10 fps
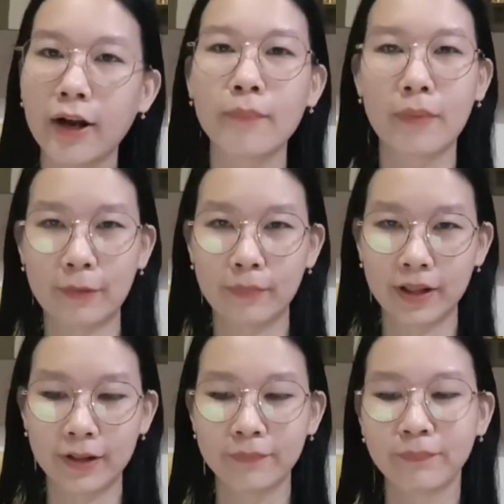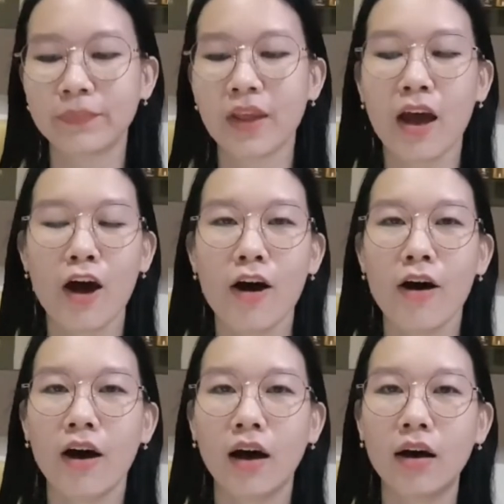and purple.
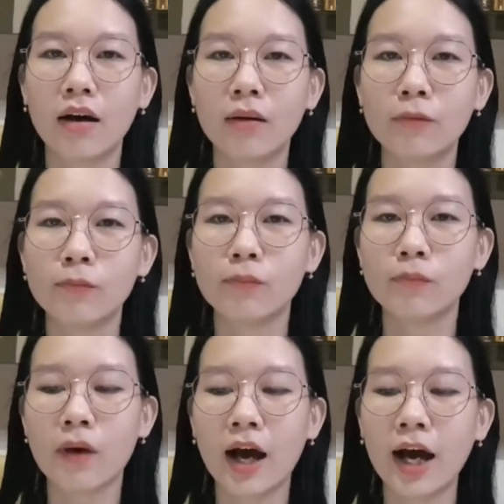I'm